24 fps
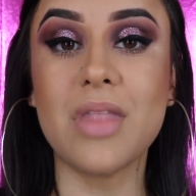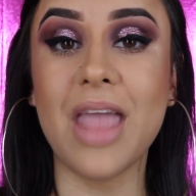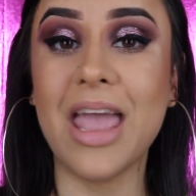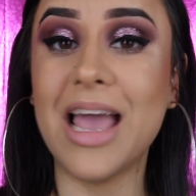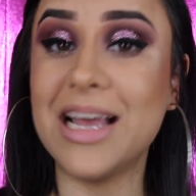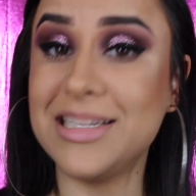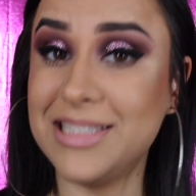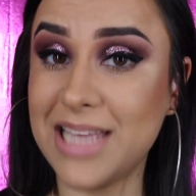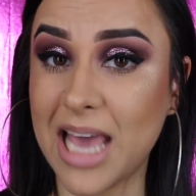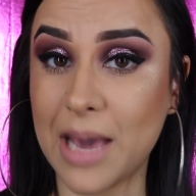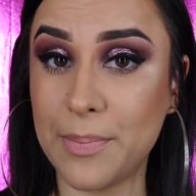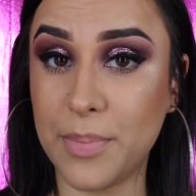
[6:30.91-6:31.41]

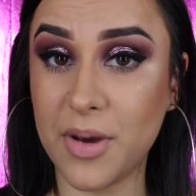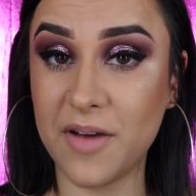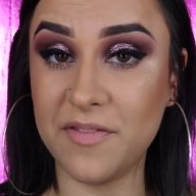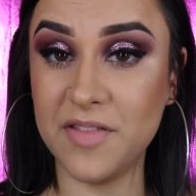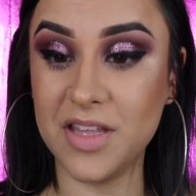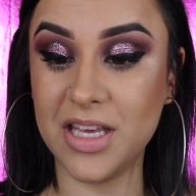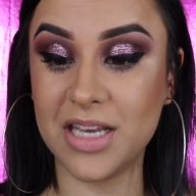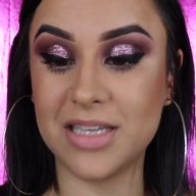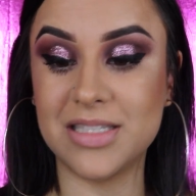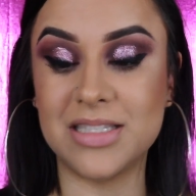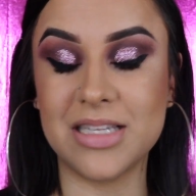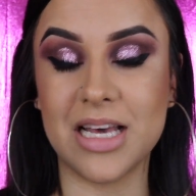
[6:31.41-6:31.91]
I tap off
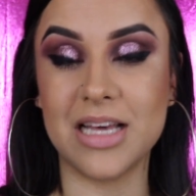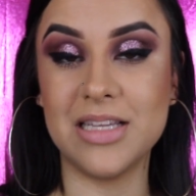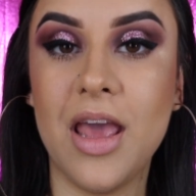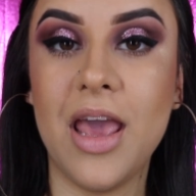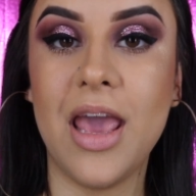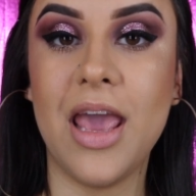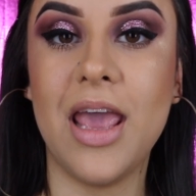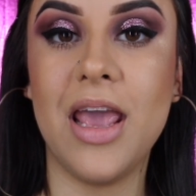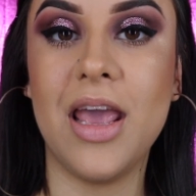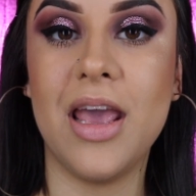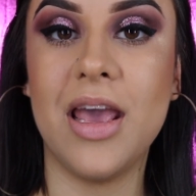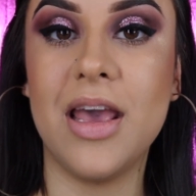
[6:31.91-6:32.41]
the excess,
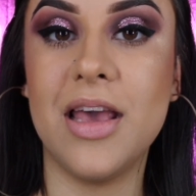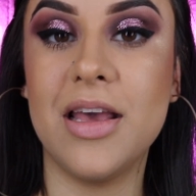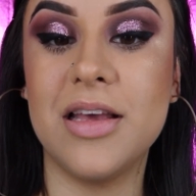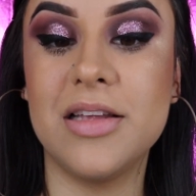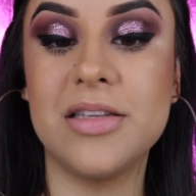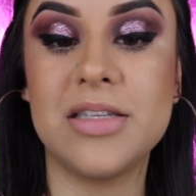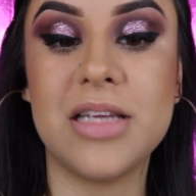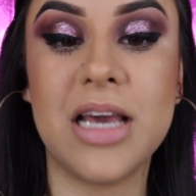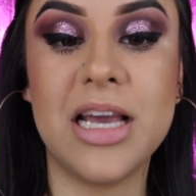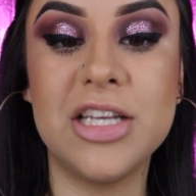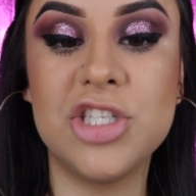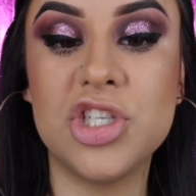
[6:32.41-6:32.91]

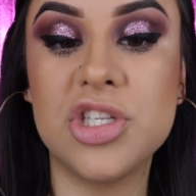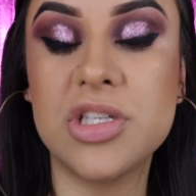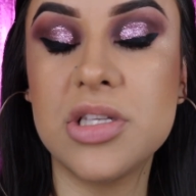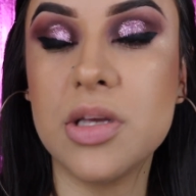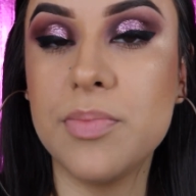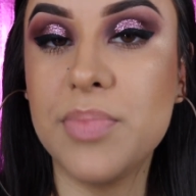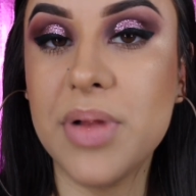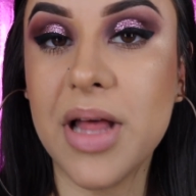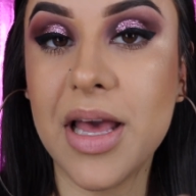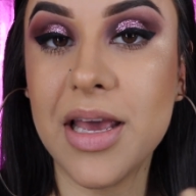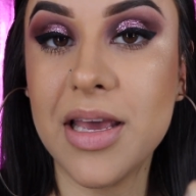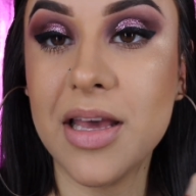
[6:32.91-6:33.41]
and I just
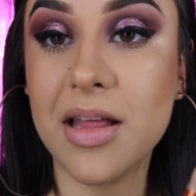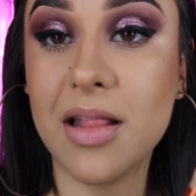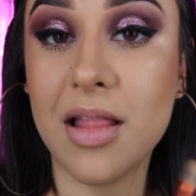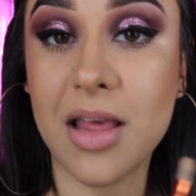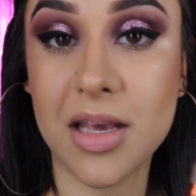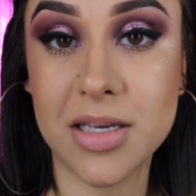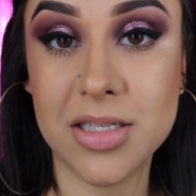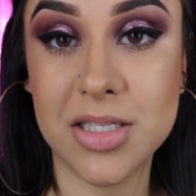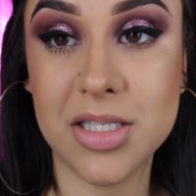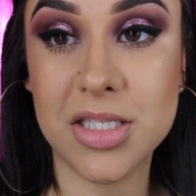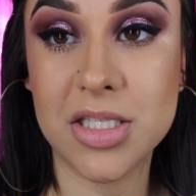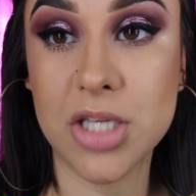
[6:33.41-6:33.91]
apply it
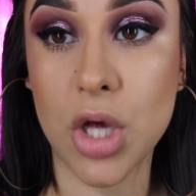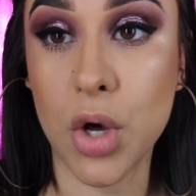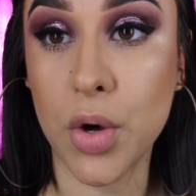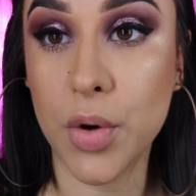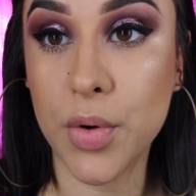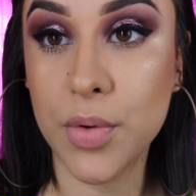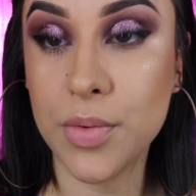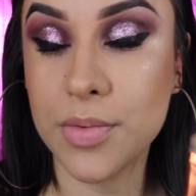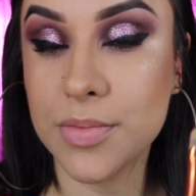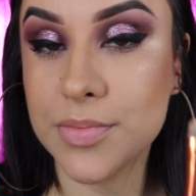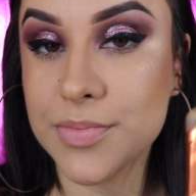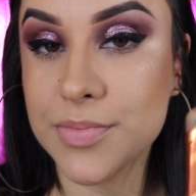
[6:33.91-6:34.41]
like so.